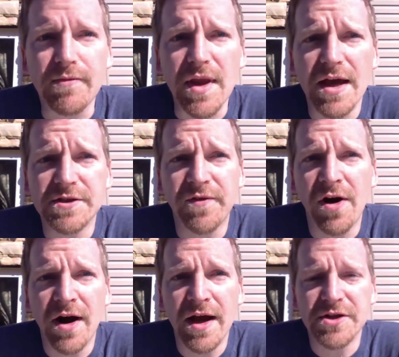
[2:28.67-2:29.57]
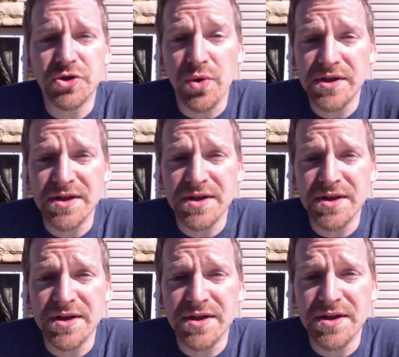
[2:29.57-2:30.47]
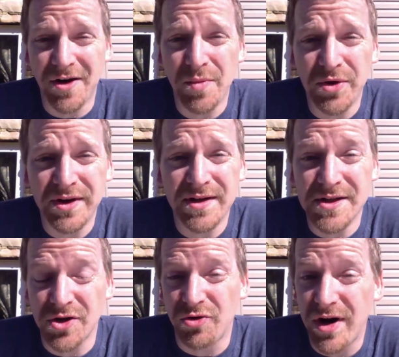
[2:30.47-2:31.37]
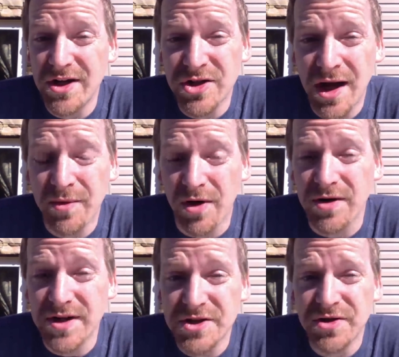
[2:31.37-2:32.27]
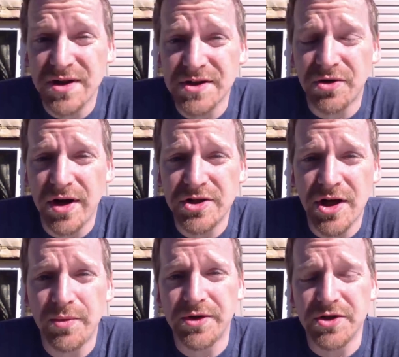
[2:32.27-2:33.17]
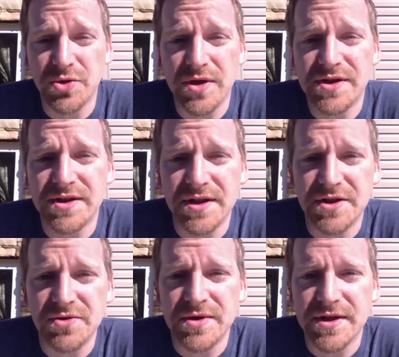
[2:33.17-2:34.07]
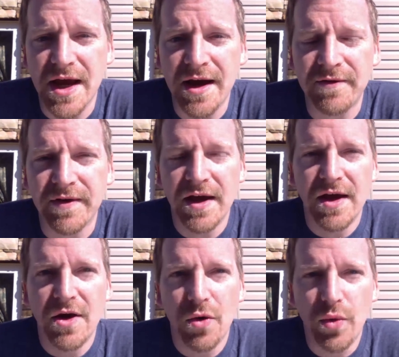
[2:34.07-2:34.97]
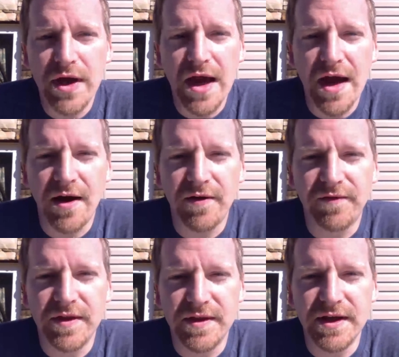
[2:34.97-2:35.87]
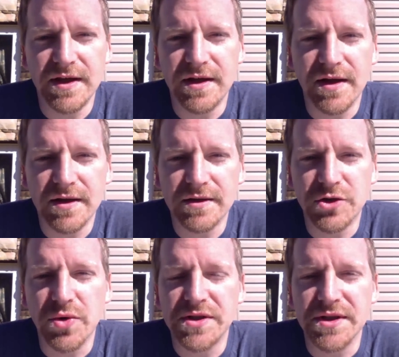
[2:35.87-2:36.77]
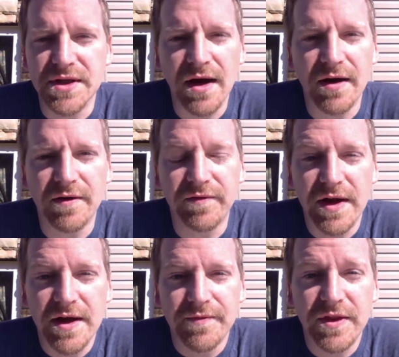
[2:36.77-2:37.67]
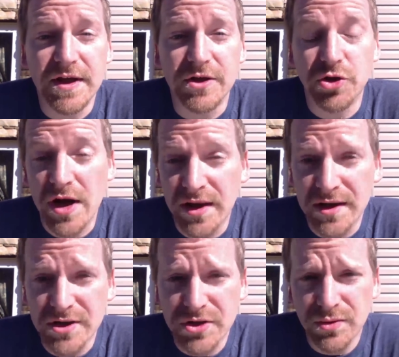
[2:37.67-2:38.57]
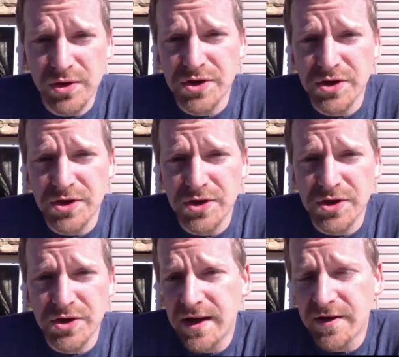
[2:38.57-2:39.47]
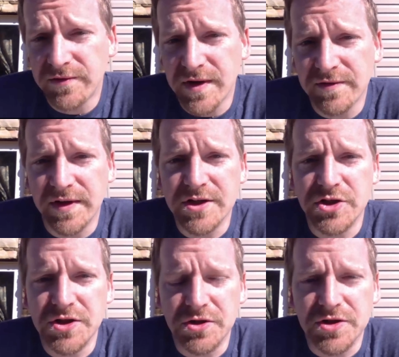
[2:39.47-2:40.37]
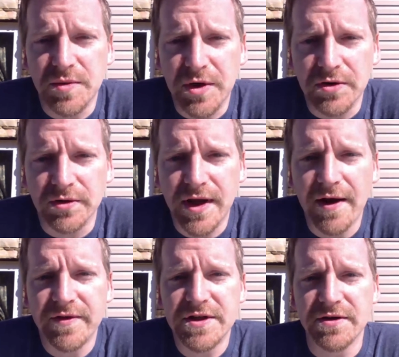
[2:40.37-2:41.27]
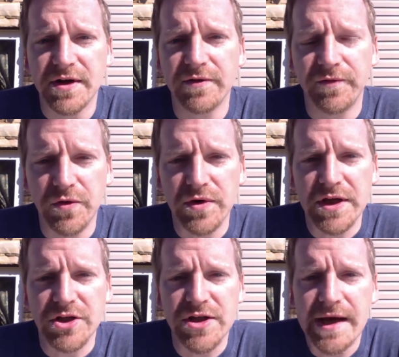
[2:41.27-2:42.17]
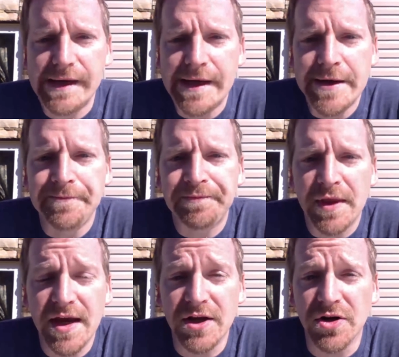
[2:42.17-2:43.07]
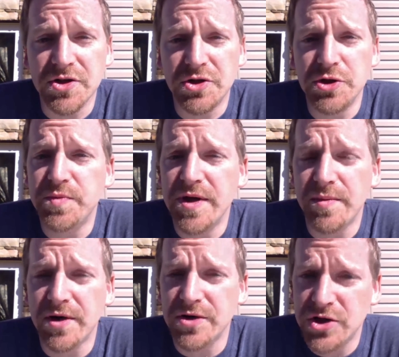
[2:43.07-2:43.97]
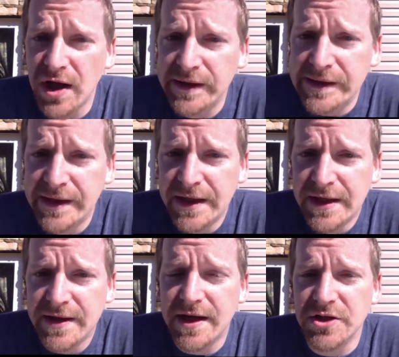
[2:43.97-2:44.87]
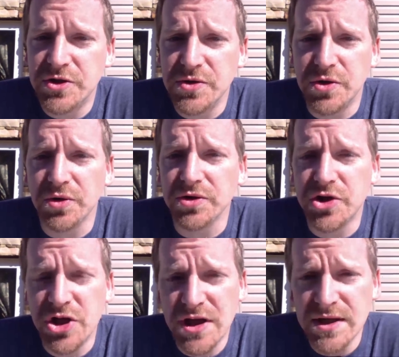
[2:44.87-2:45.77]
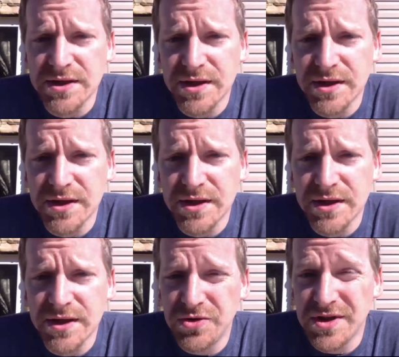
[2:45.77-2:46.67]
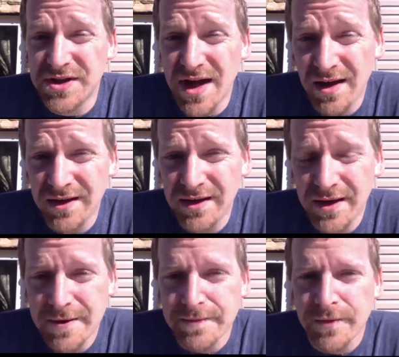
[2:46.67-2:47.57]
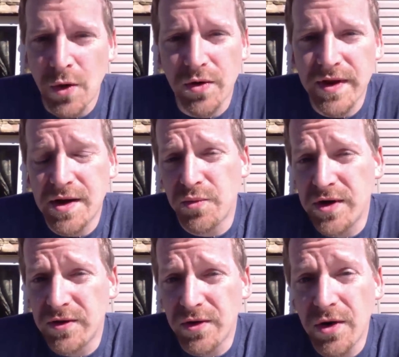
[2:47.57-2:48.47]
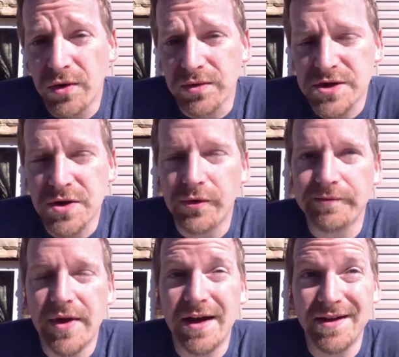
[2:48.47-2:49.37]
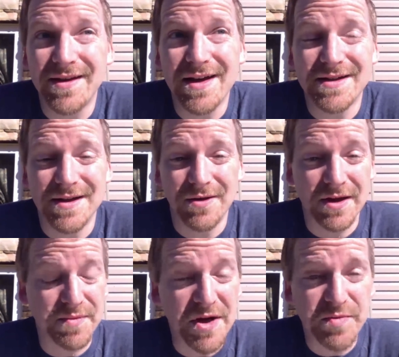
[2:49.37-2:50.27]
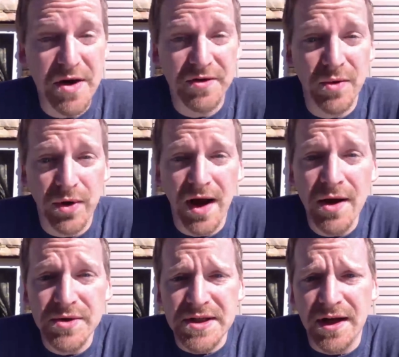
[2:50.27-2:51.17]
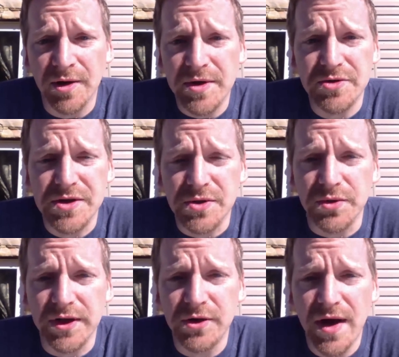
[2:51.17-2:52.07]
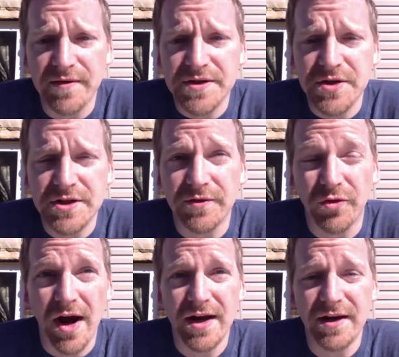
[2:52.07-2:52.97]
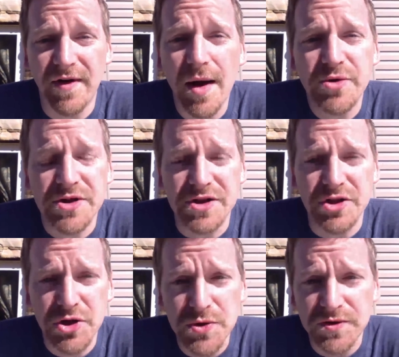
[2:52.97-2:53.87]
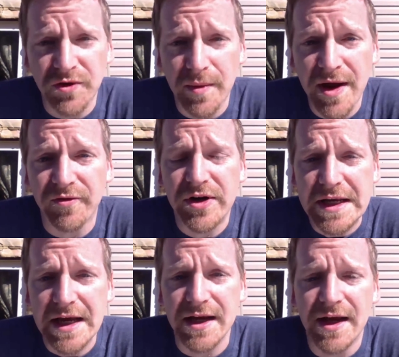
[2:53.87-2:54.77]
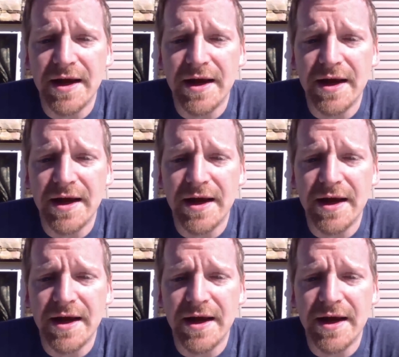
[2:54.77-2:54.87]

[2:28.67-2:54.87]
as far as choices, I think that our building does a great job, or our district does a great job with the choices that students have. We have the choices of the tray lunch, which is a variety of lunches, your typical cafeteria food each day. They can also choose peanut butter and jelly. They can choose grilled cheese. They can choose a salad, or they can bring their own. So I think that's much better than when I was in elementary school, that you have such a variety of options to choose from every day.